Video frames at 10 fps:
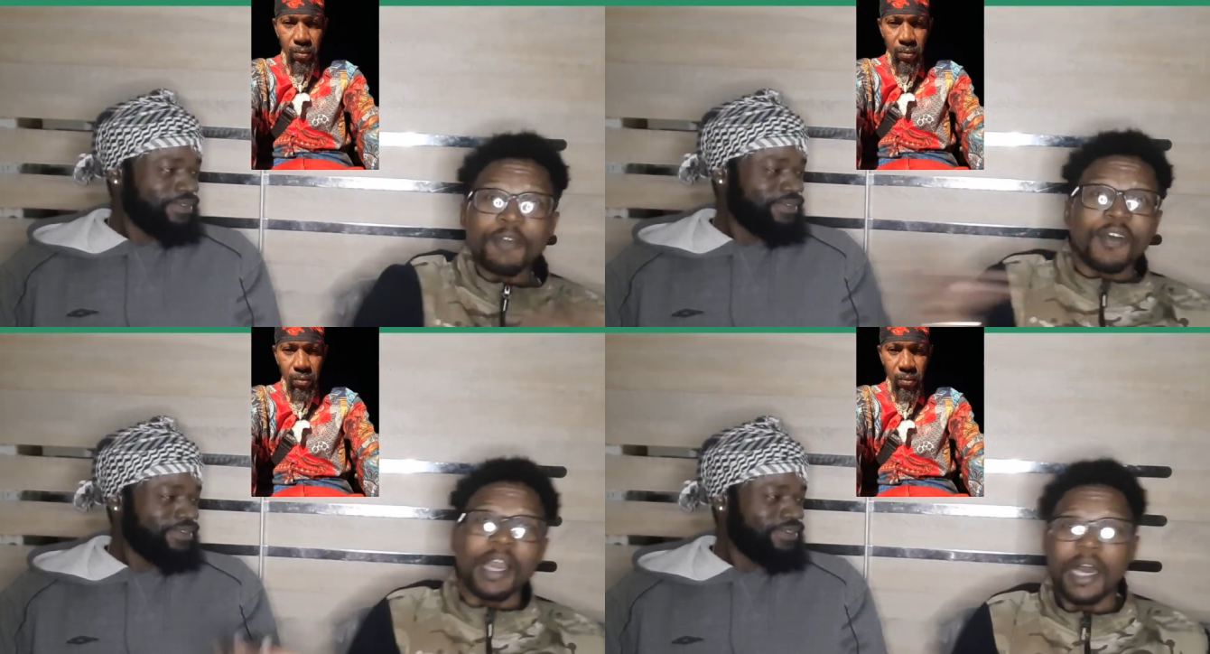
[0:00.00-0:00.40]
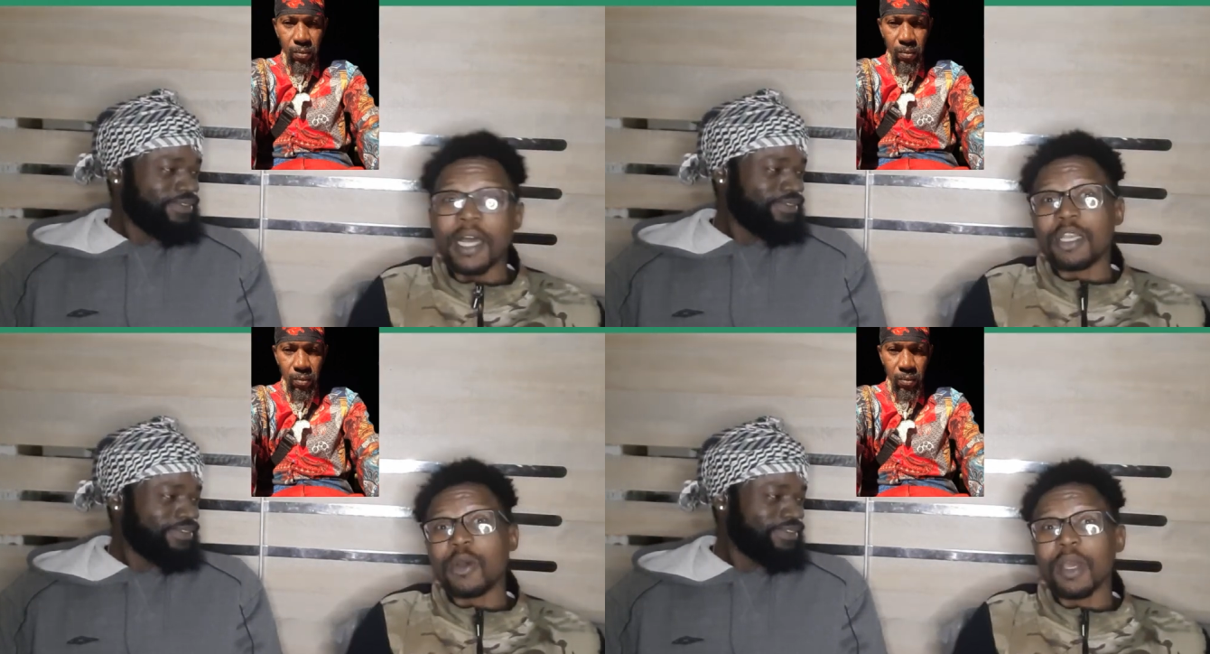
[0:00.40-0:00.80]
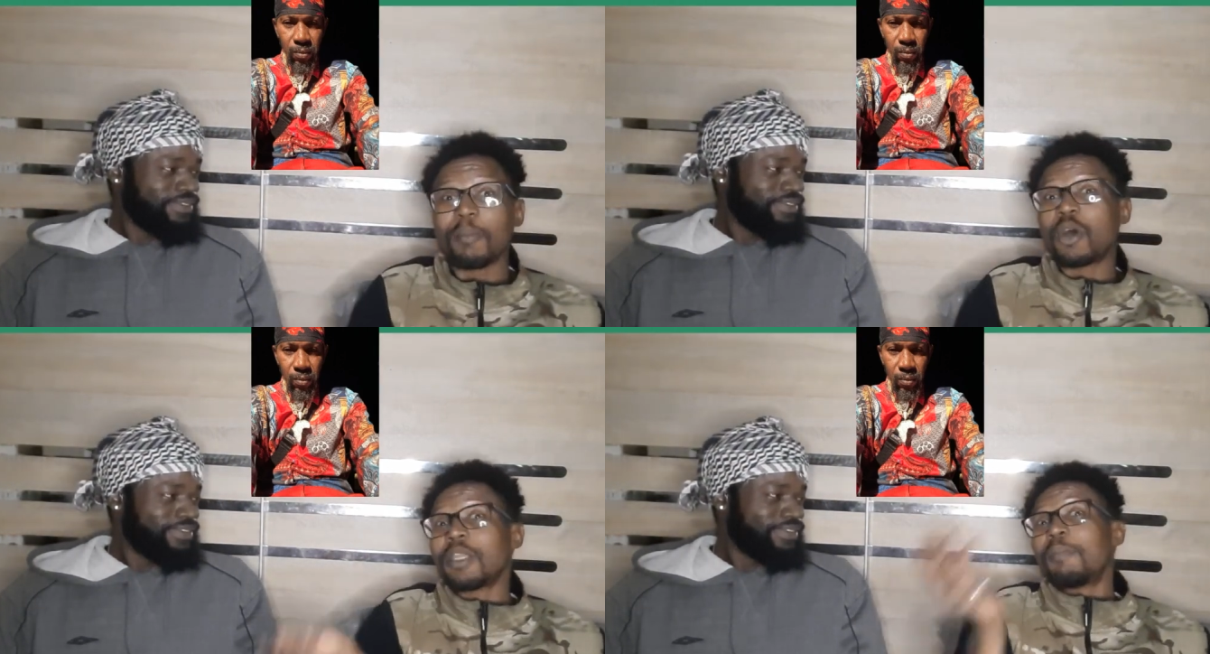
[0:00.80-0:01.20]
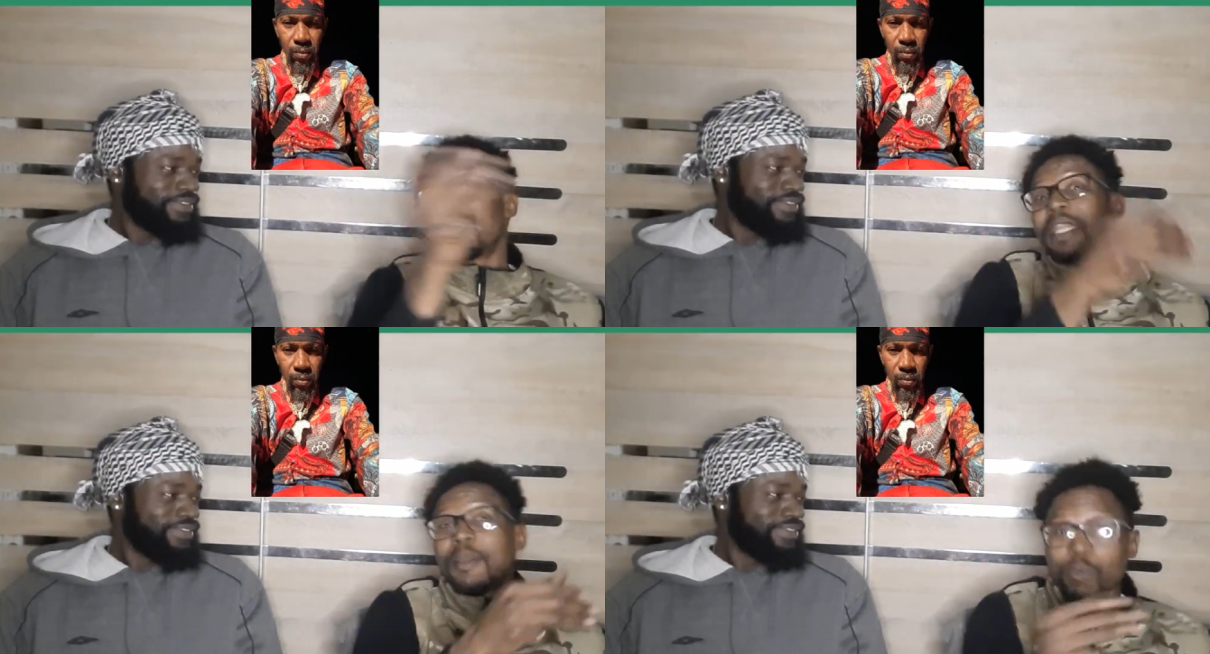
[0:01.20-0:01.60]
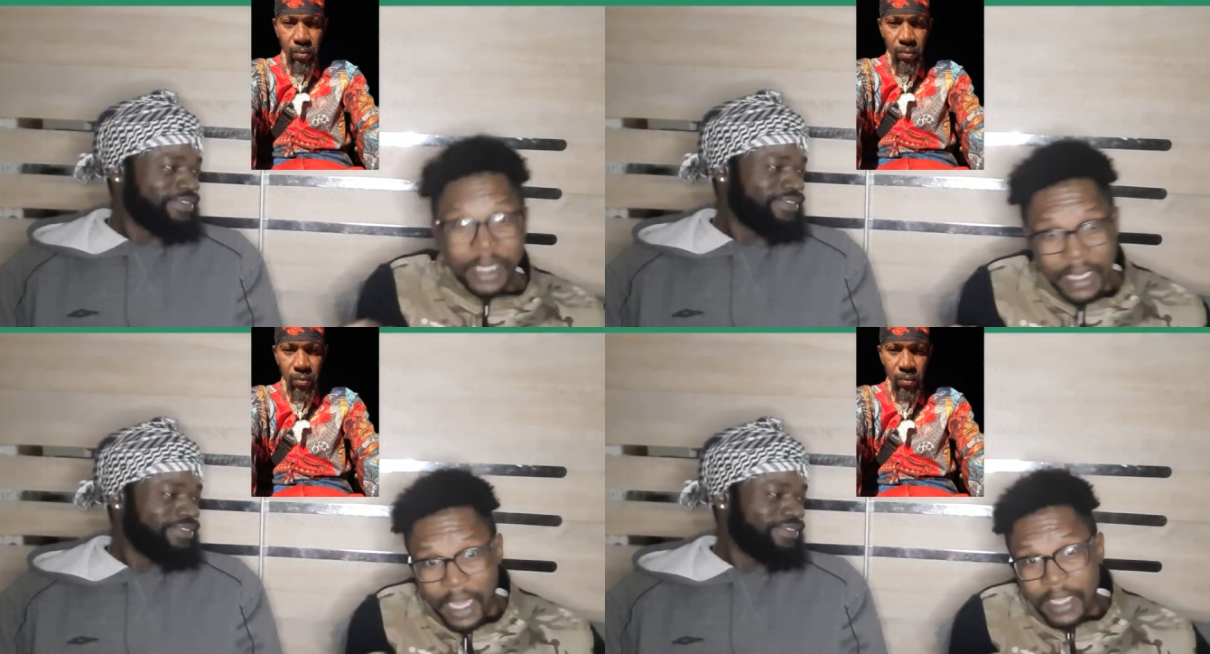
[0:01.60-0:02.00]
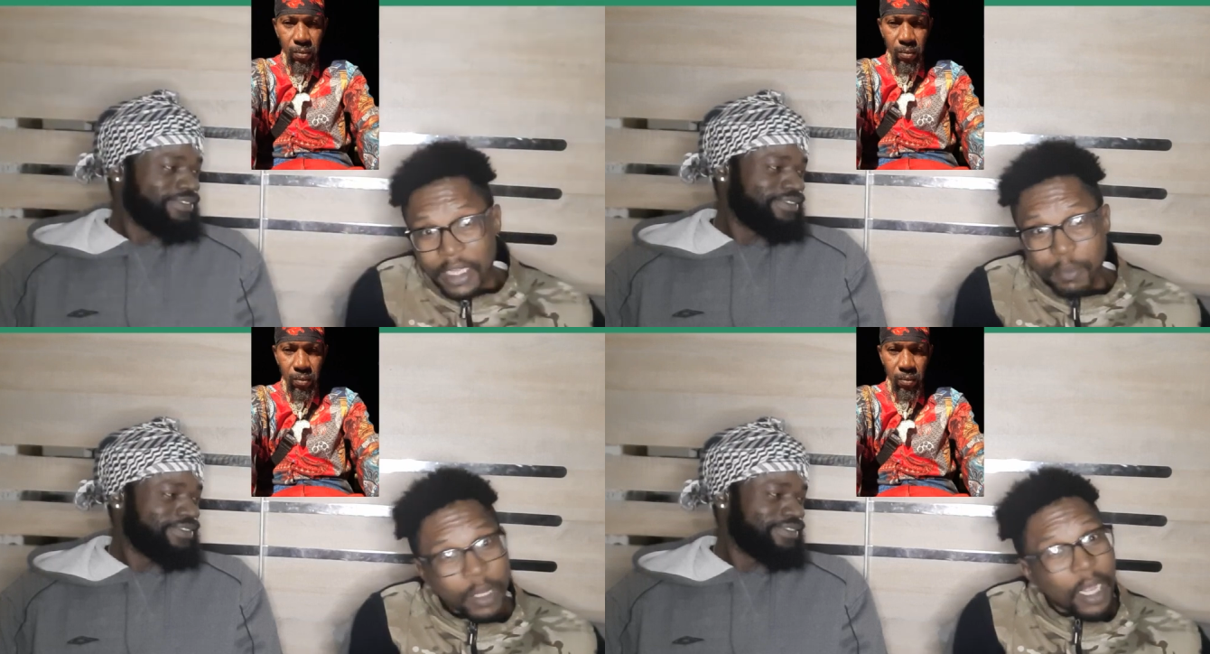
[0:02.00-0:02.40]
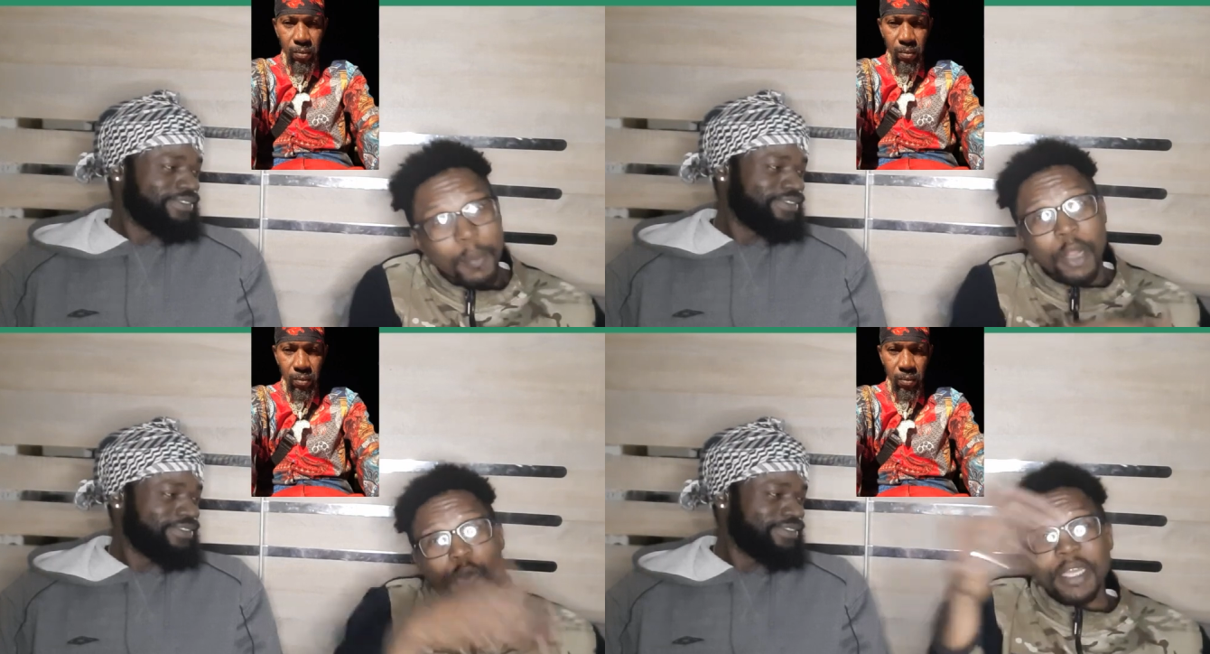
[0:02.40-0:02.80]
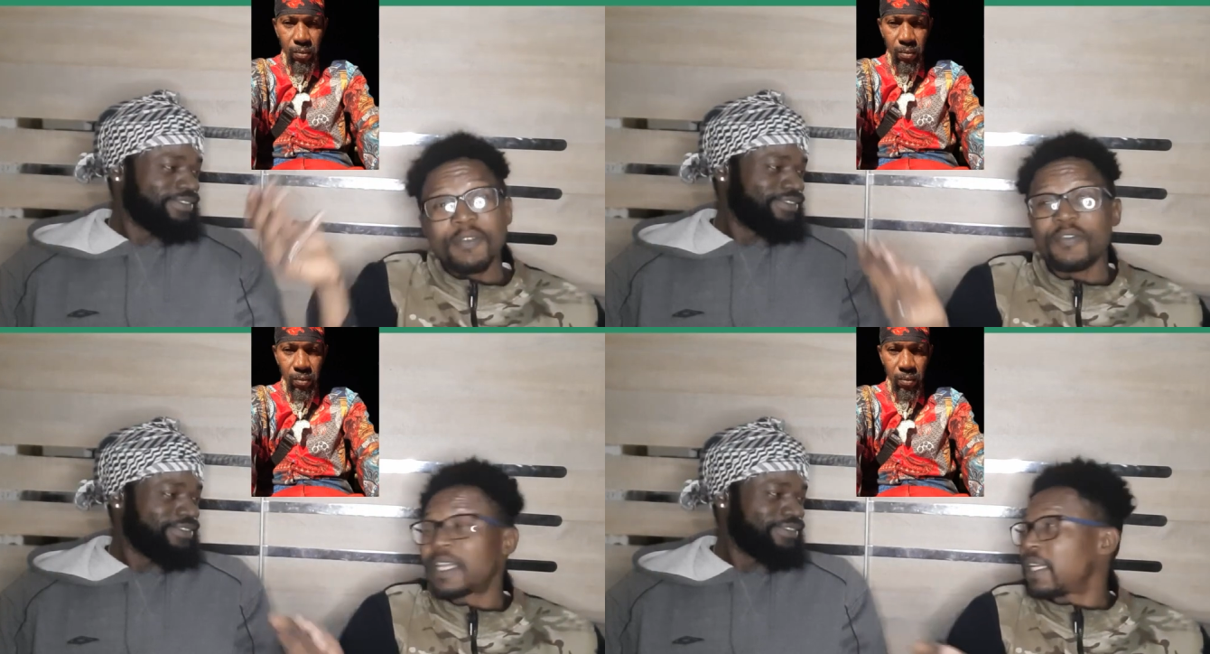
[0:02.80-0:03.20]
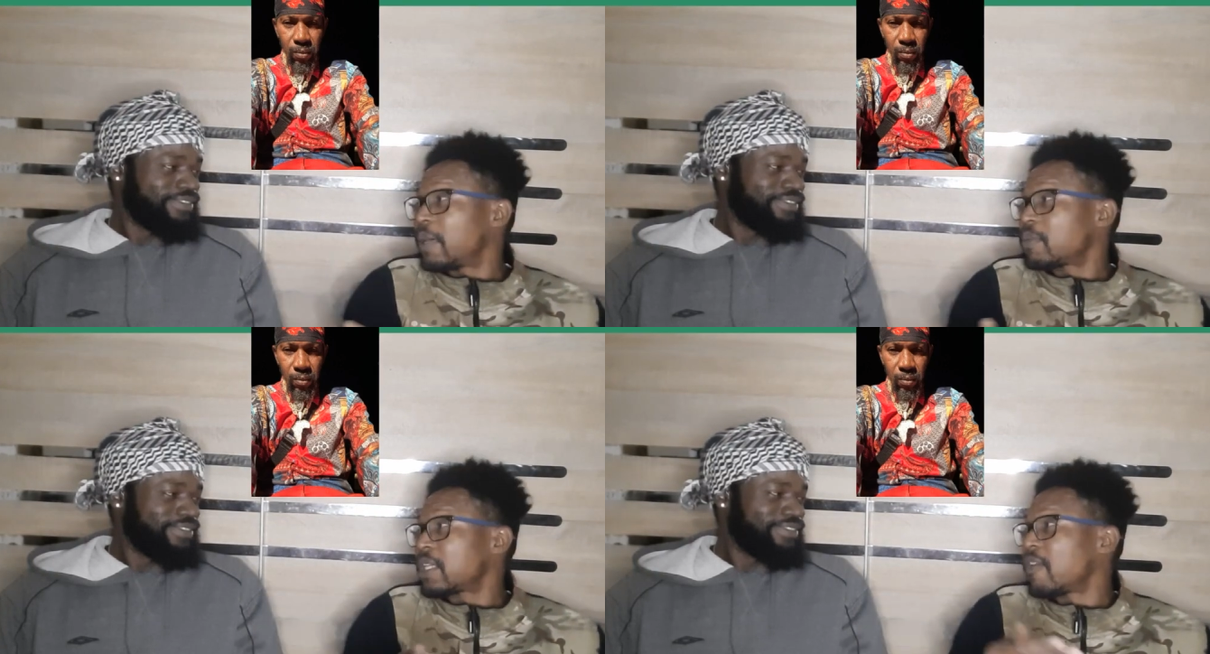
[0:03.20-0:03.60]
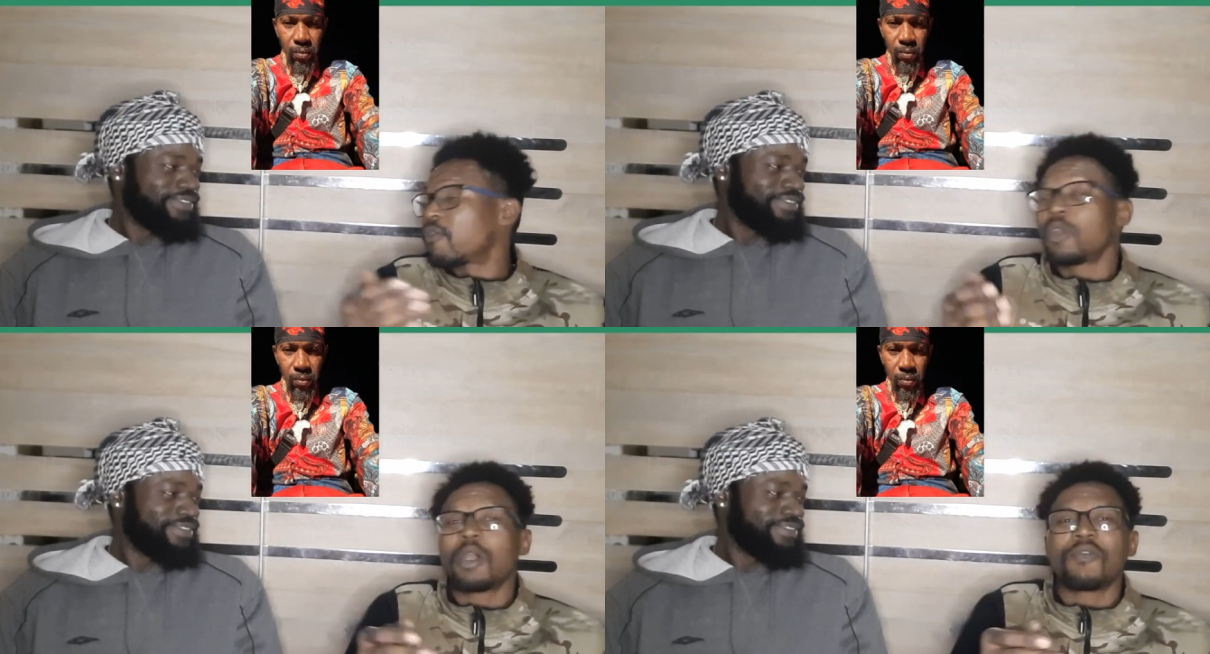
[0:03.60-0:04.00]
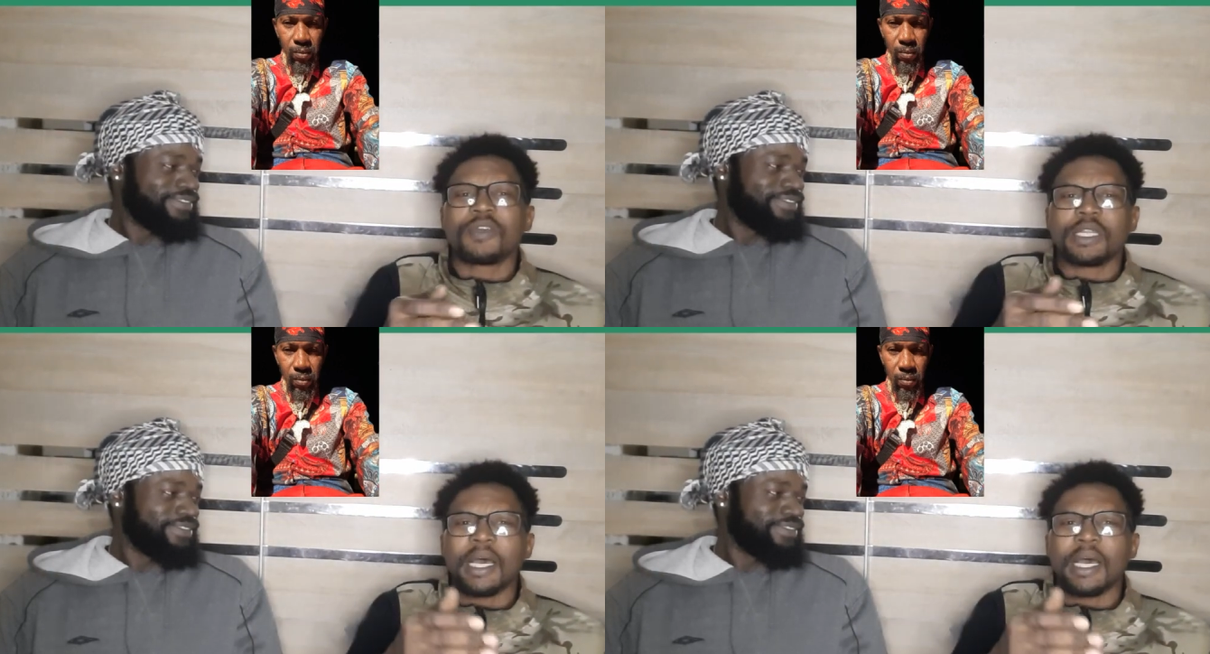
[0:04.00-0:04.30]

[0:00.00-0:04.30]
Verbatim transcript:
Speaker 1: never gone nowhere, but Boom, man, them with that keep calm and reinvent themselves, we love it.